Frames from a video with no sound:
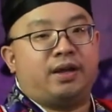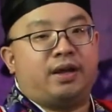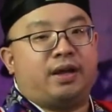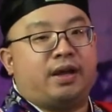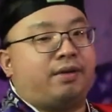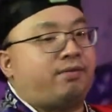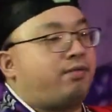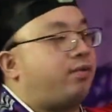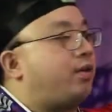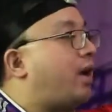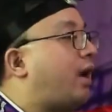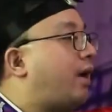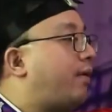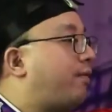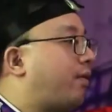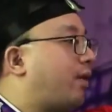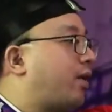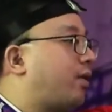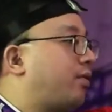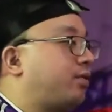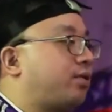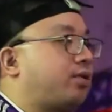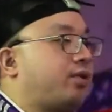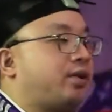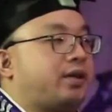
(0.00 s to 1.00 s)
If you have
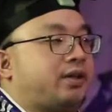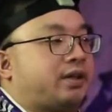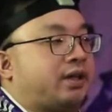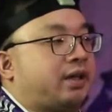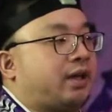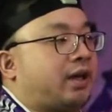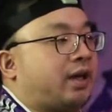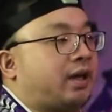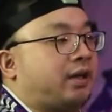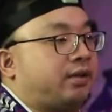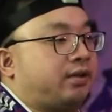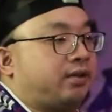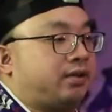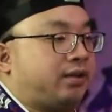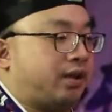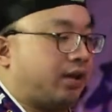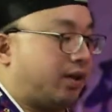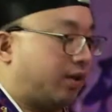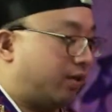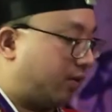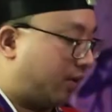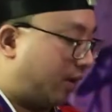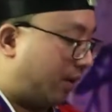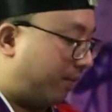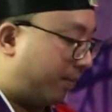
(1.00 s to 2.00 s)
altar, it's another
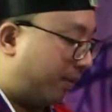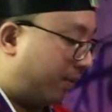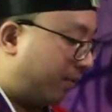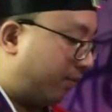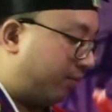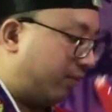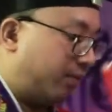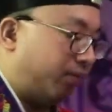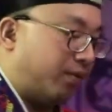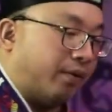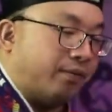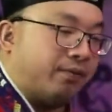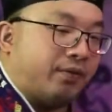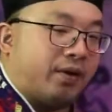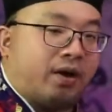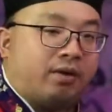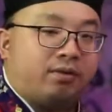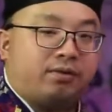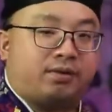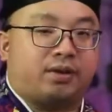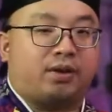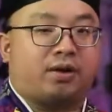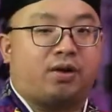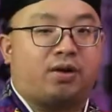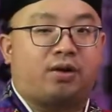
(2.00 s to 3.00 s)
thing, okay? But
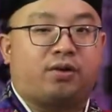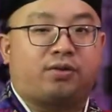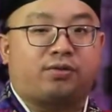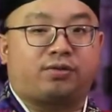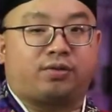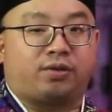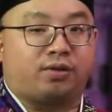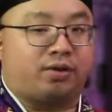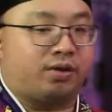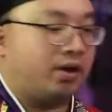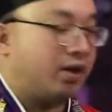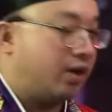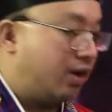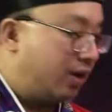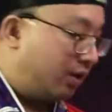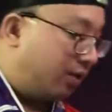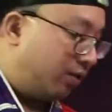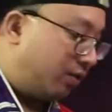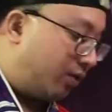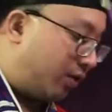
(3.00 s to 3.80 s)
without the altar, you